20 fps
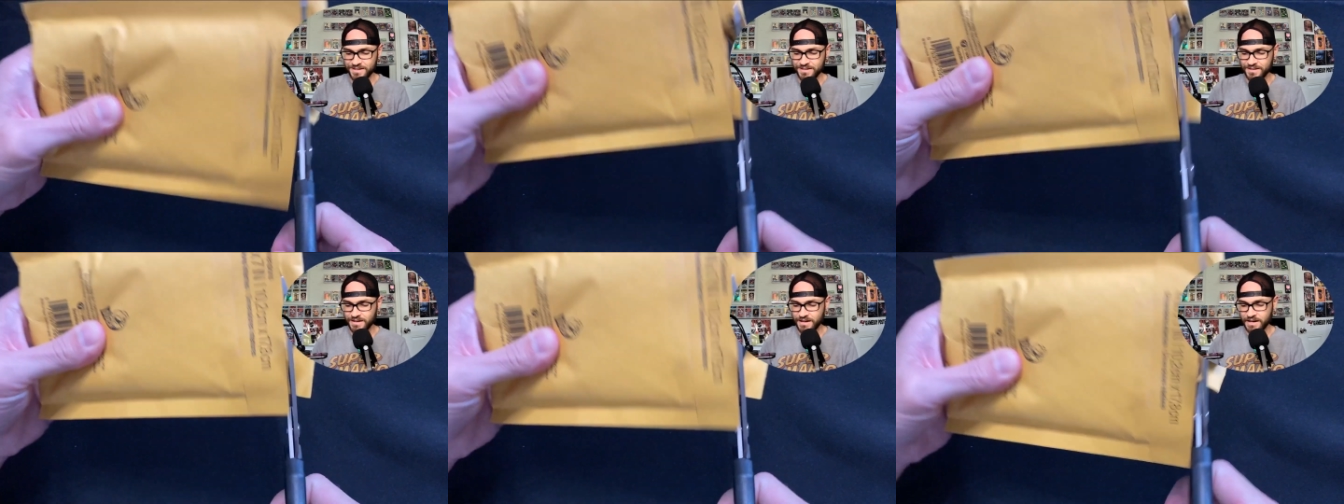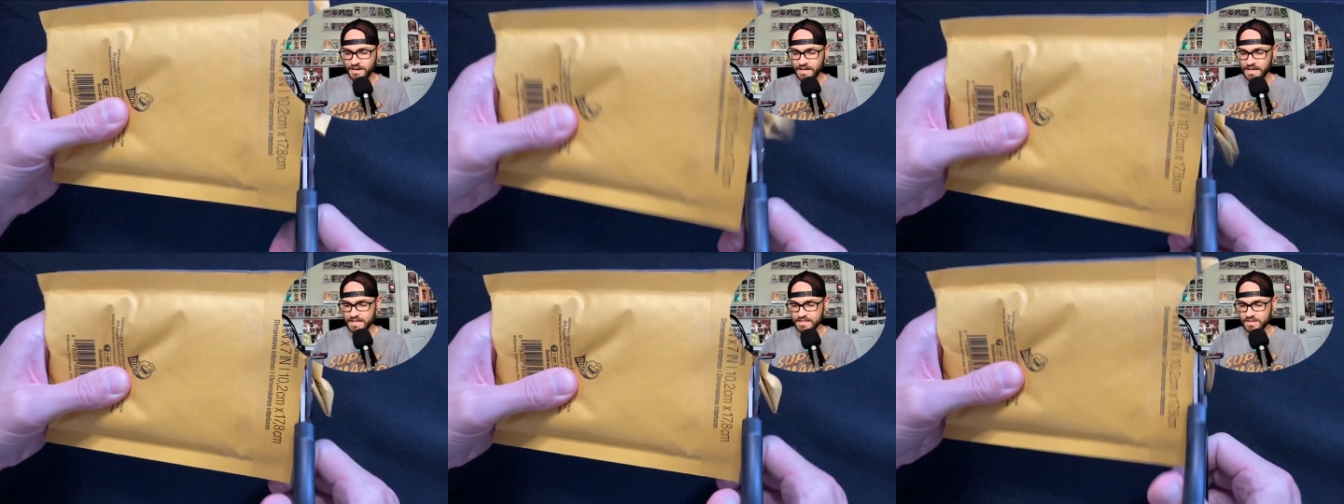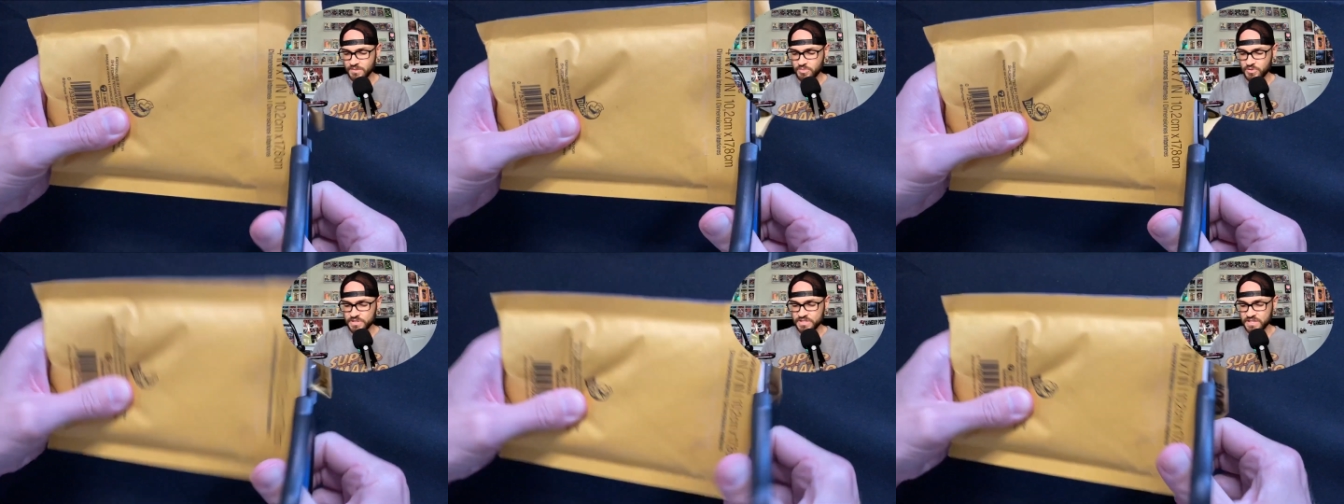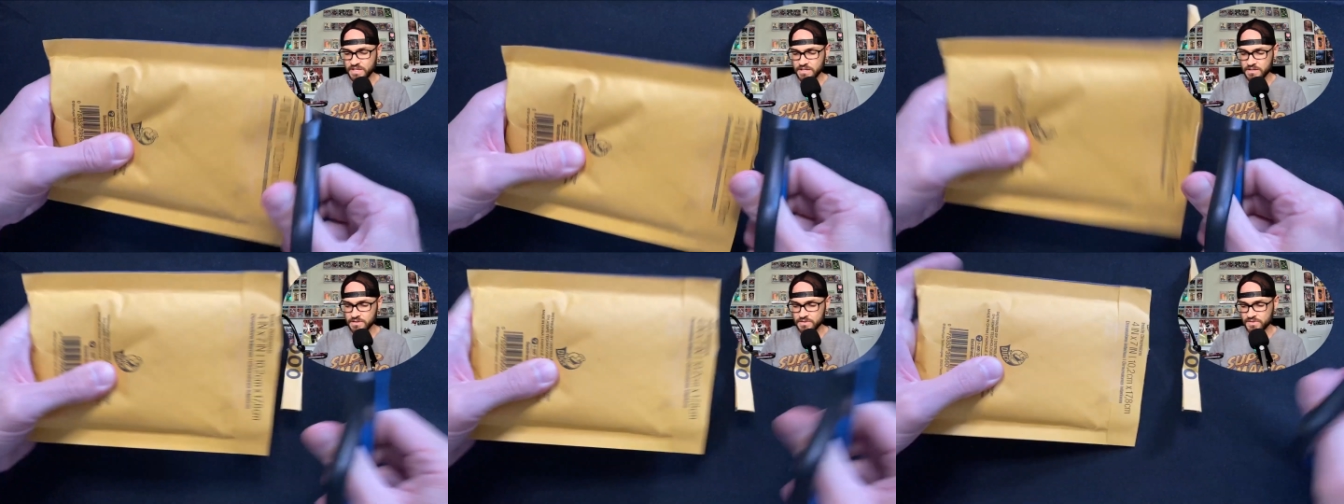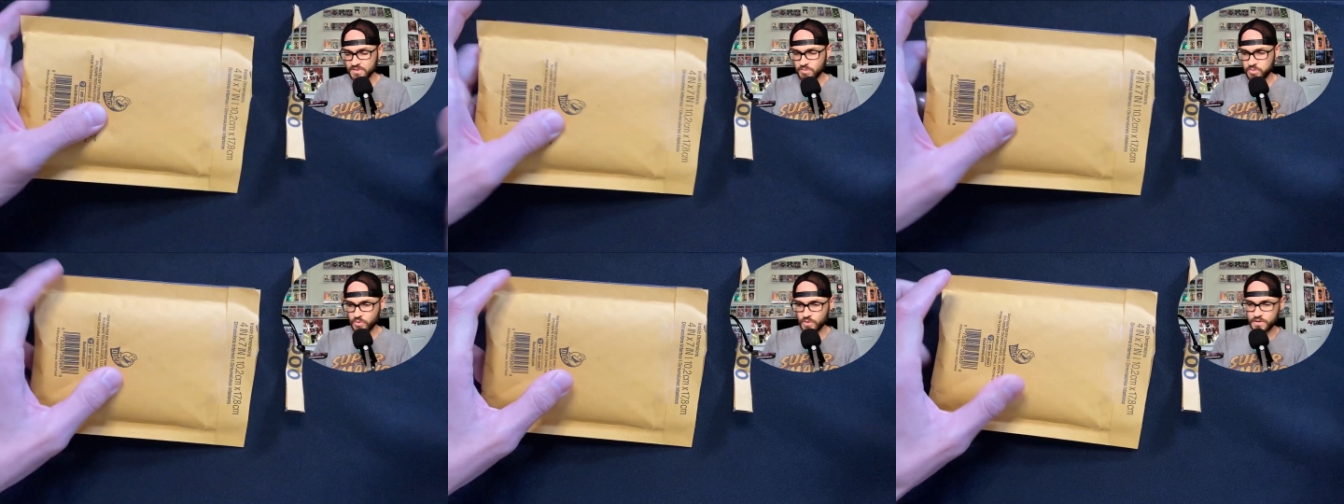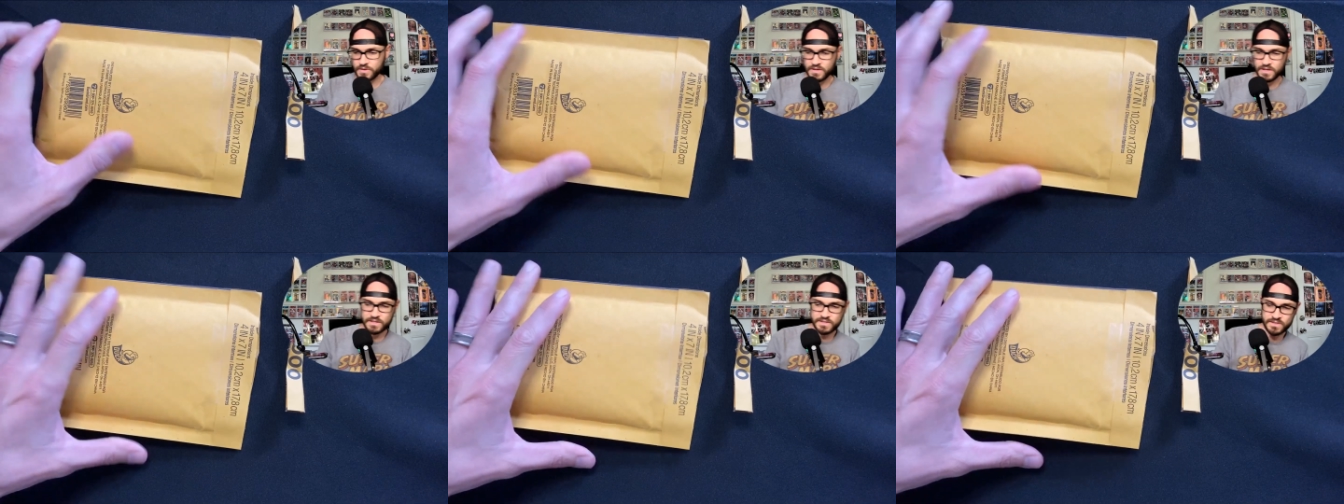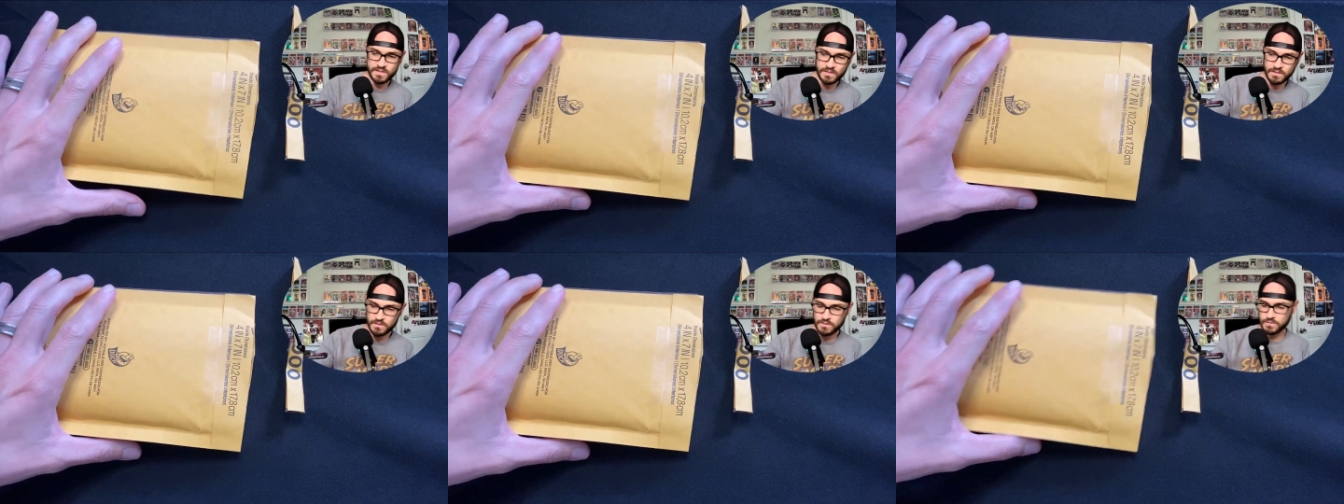All right, guys. I appreciate your support. Thanks
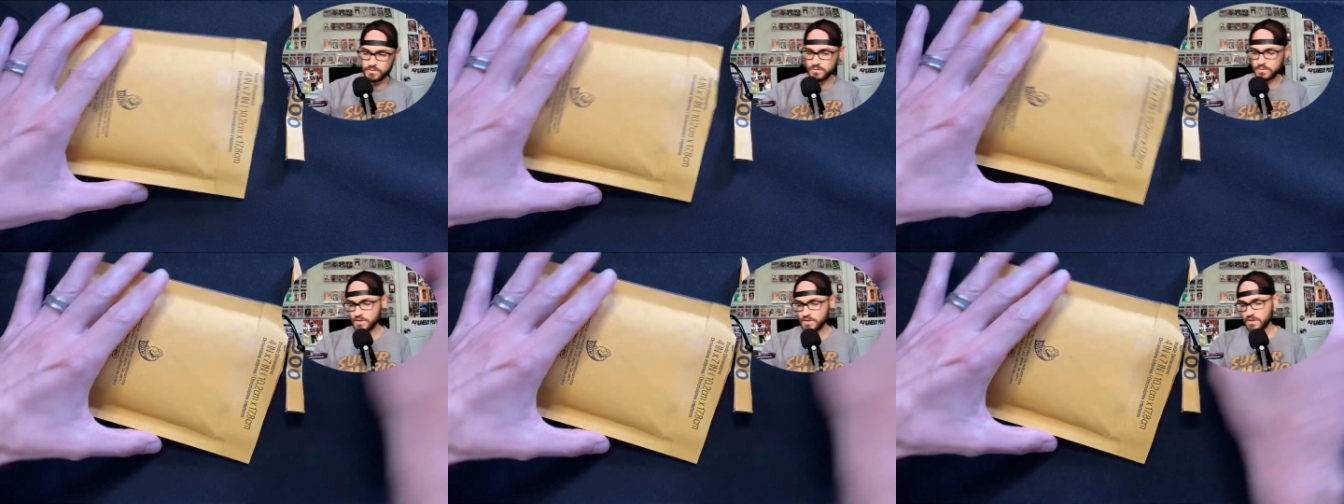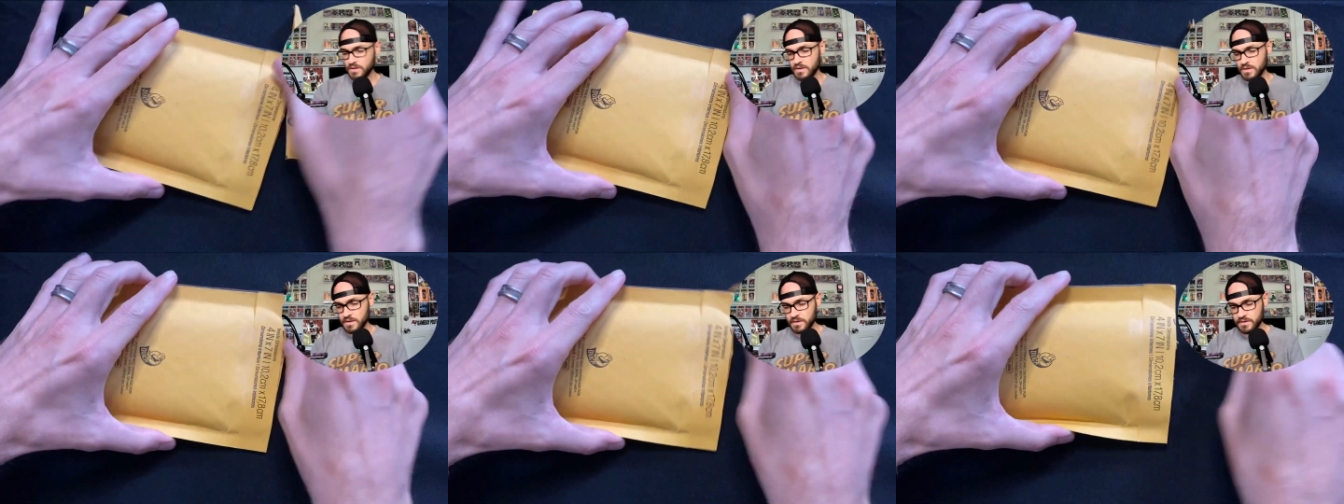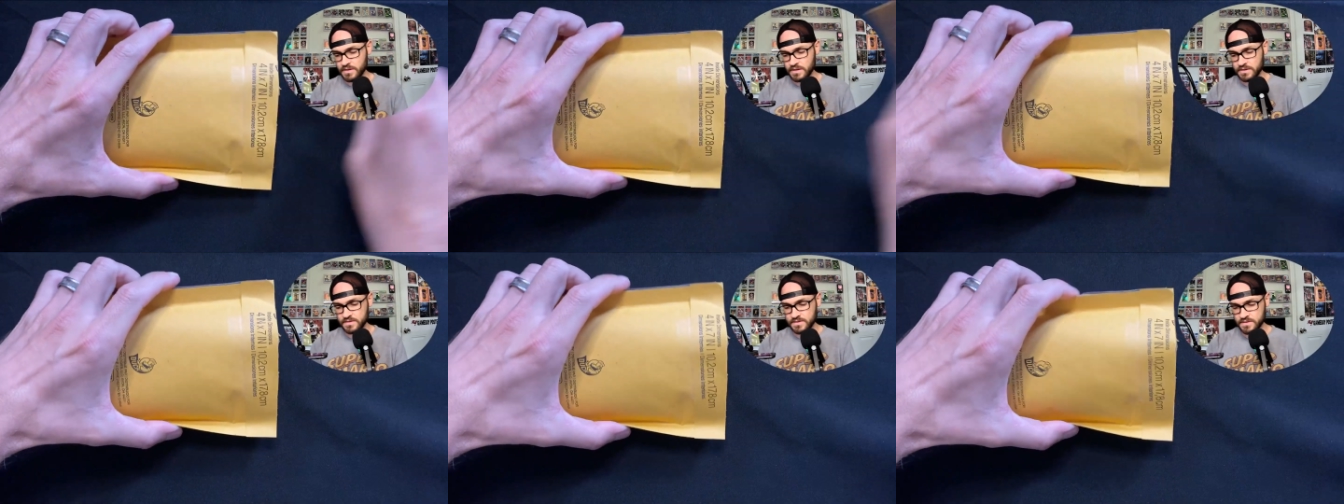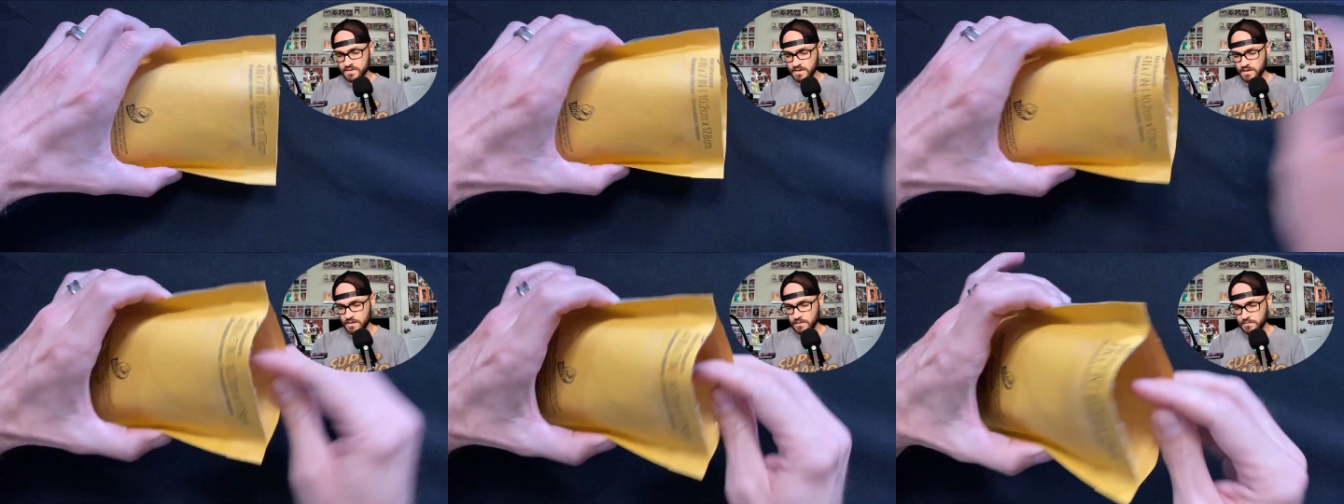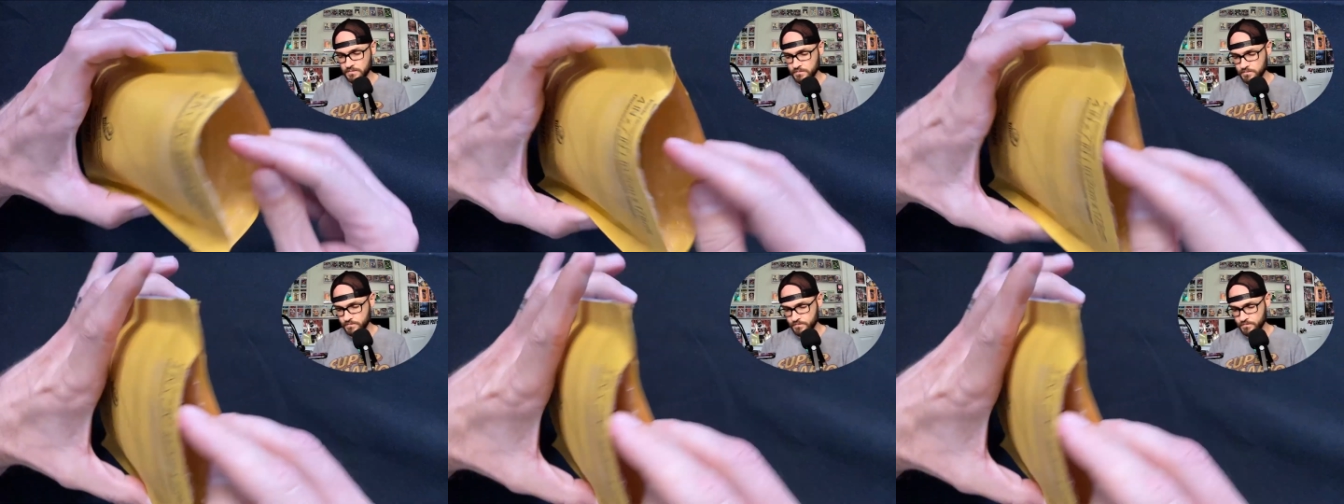to you that um,